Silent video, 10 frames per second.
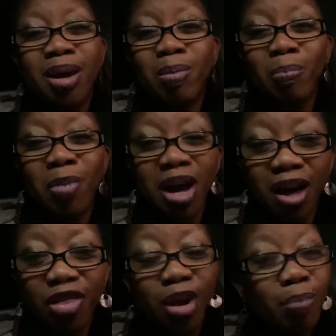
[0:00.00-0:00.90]

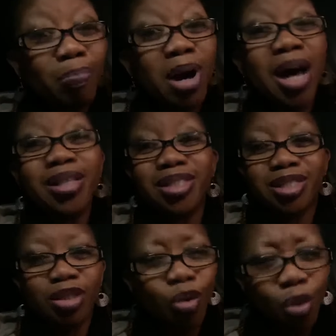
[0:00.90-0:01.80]
month,
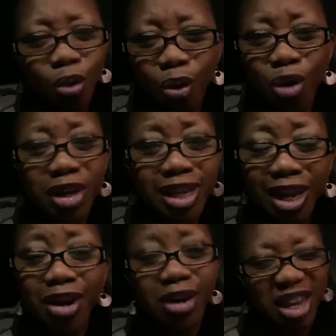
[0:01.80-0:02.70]
months, or
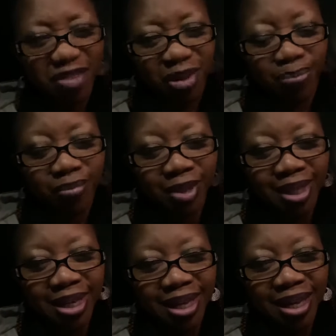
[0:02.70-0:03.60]
year even,
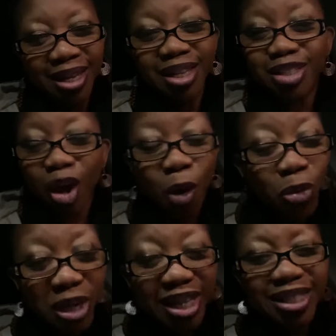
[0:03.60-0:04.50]
it's
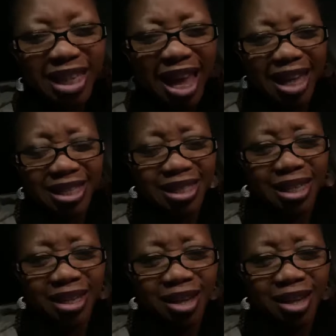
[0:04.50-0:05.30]
only a test.